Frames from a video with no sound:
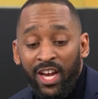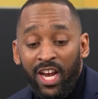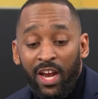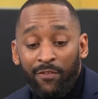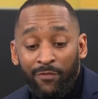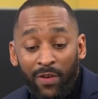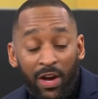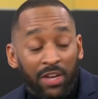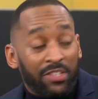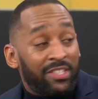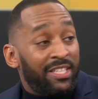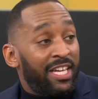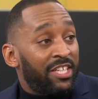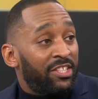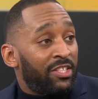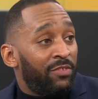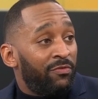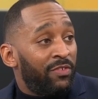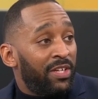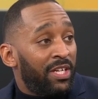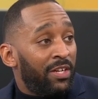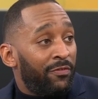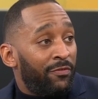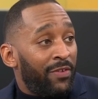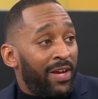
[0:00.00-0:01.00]
If I was an Aston
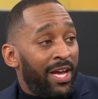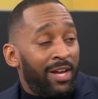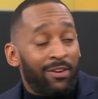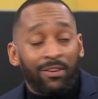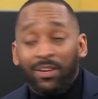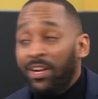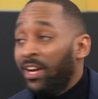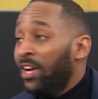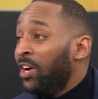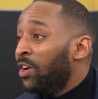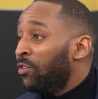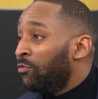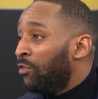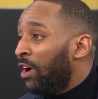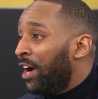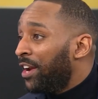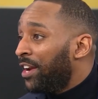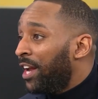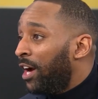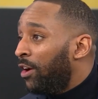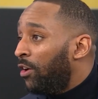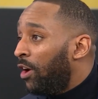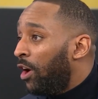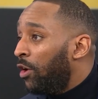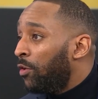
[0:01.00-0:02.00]
Villa fan right
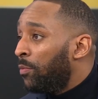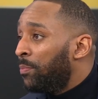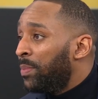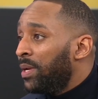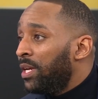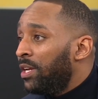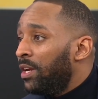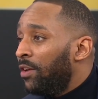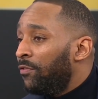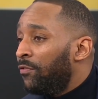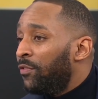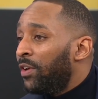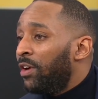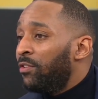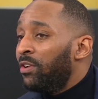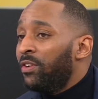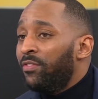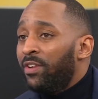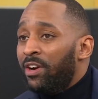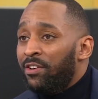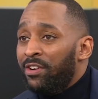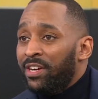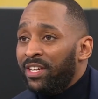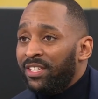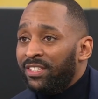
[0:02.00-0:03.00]
now, I would be very
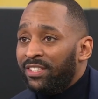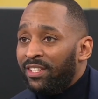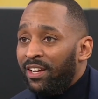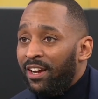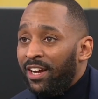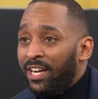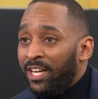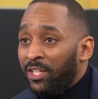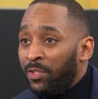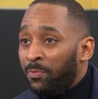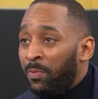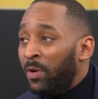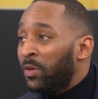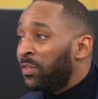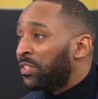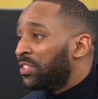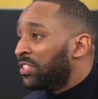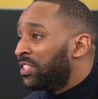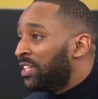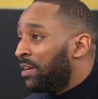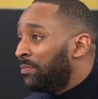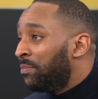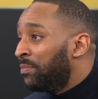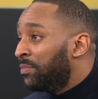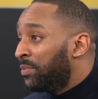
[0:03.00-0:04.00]
very excited. I spoke to
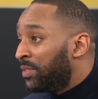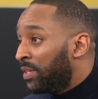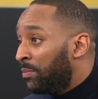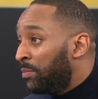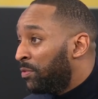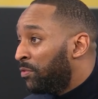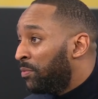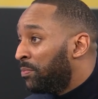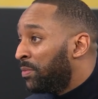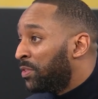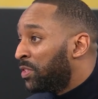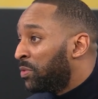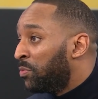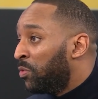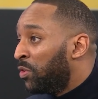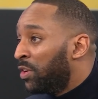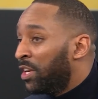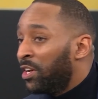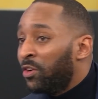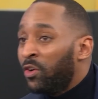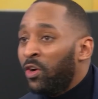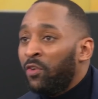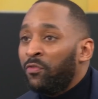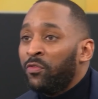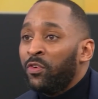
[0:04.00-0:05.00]
some some of them this morning.
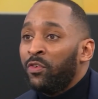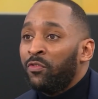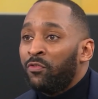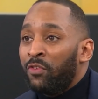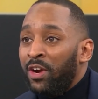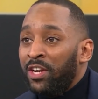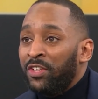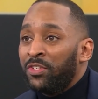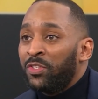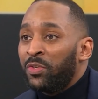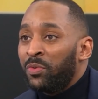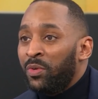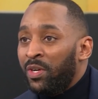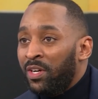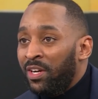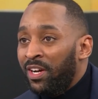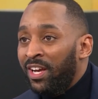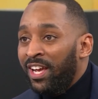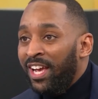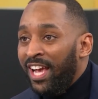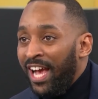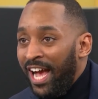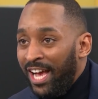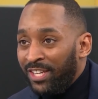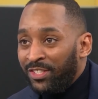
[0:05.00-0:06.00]
I've got a few friends who are
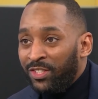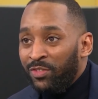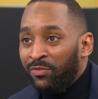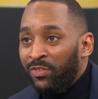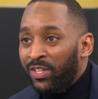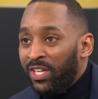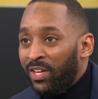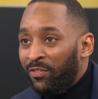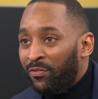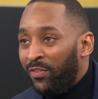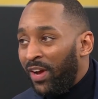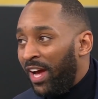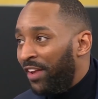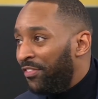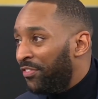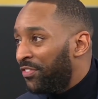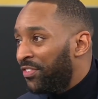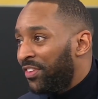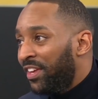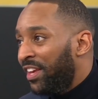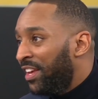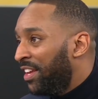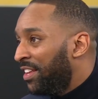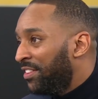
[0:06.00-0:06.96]
Aston Villa fans.